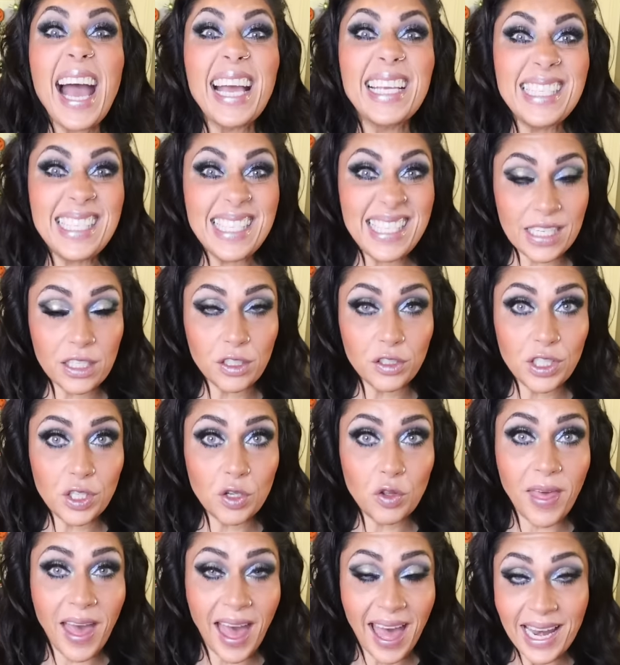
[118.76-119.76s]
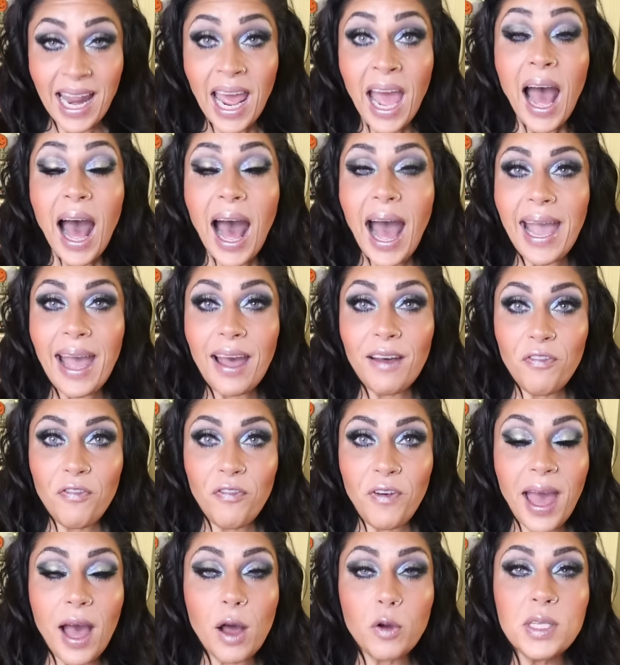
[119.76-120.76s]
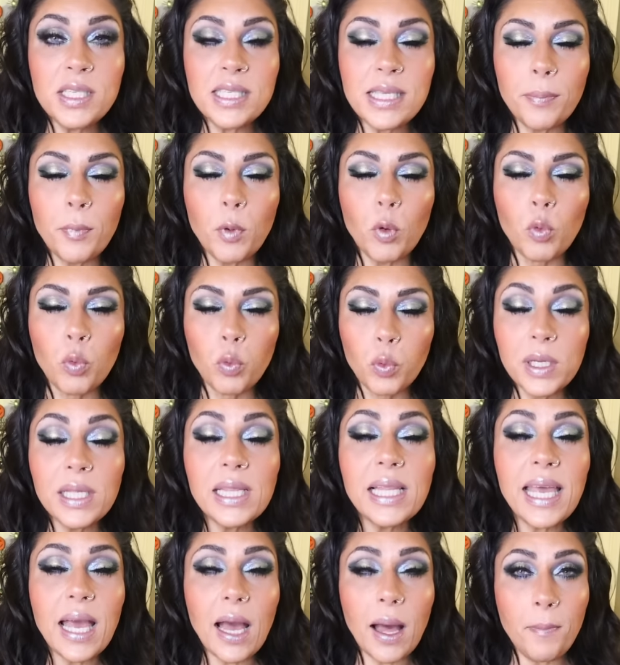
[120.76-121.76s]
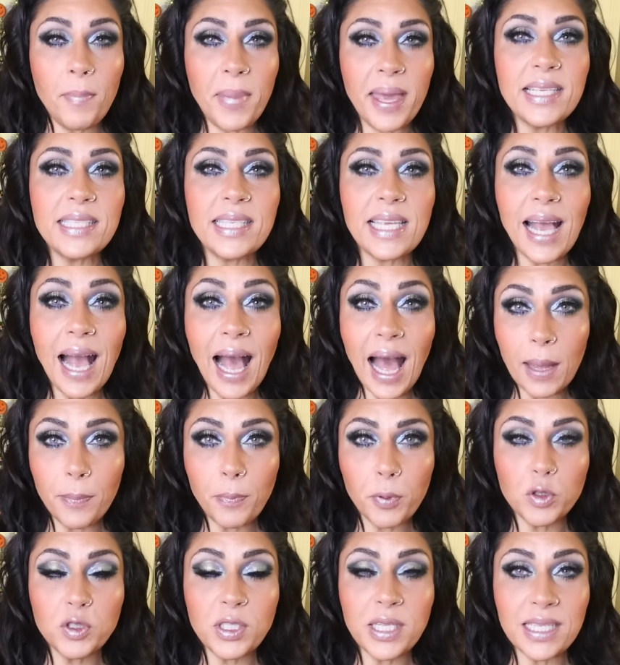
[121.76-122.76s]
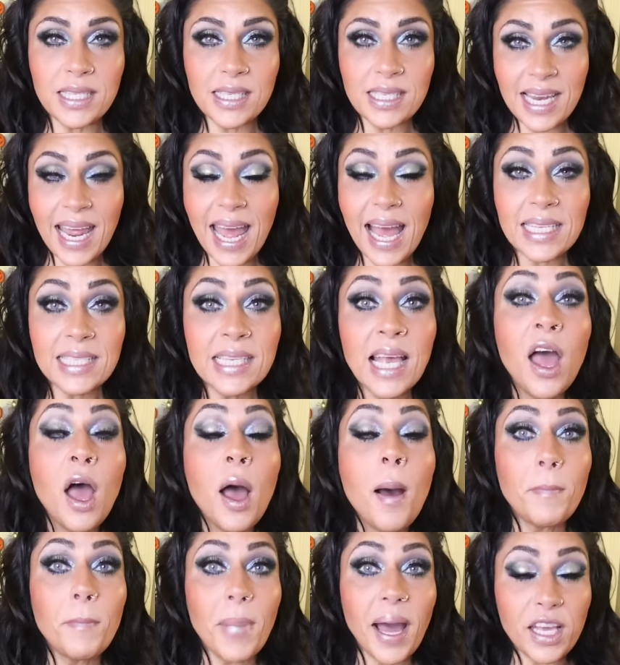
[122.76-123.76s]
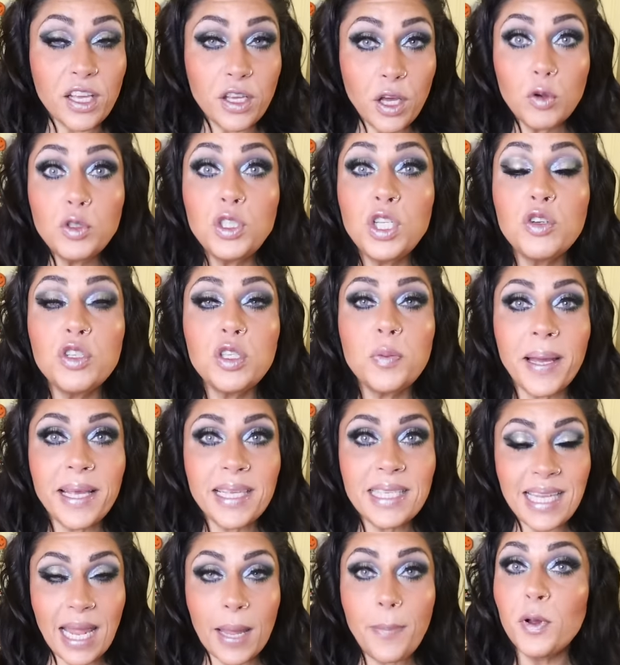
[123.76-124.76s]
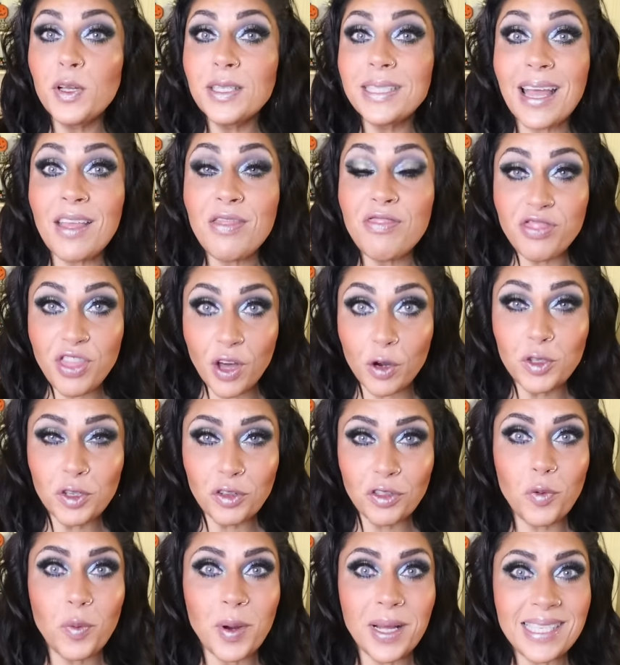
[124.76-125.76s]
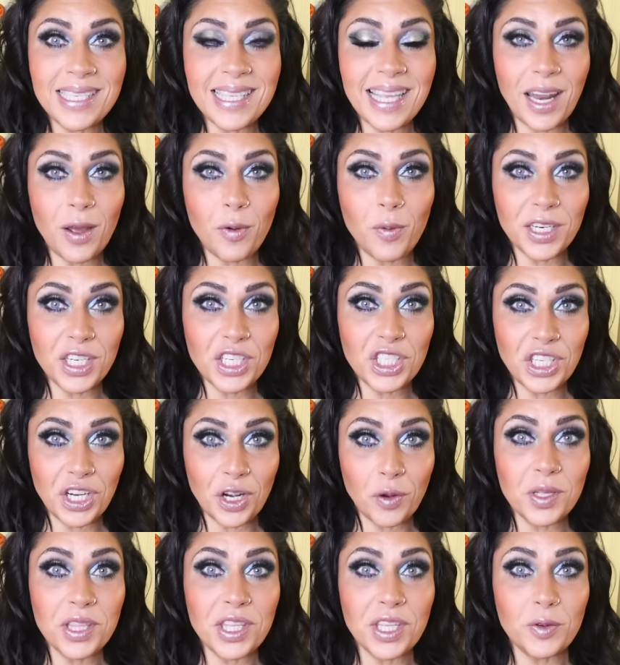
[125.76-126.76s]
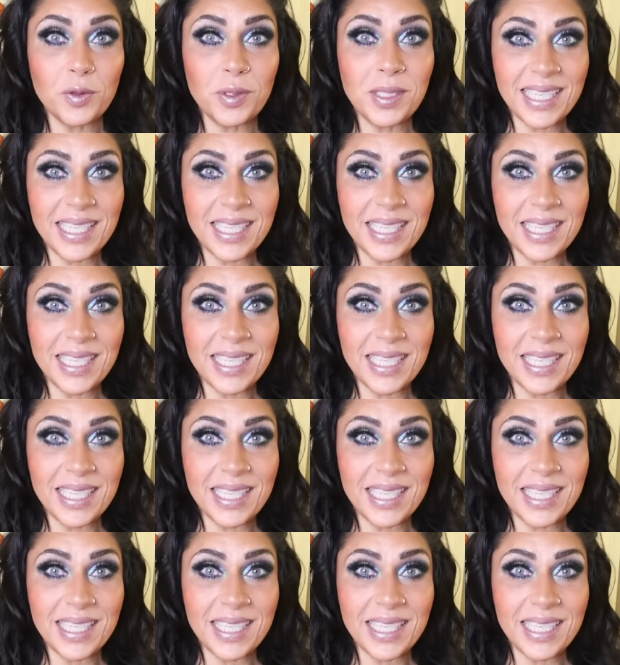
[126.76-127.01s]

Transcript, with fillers: I still do that. I have found some really amazing high protein snacks, my go-tos, my staples, and those are the ones that I wanna share with you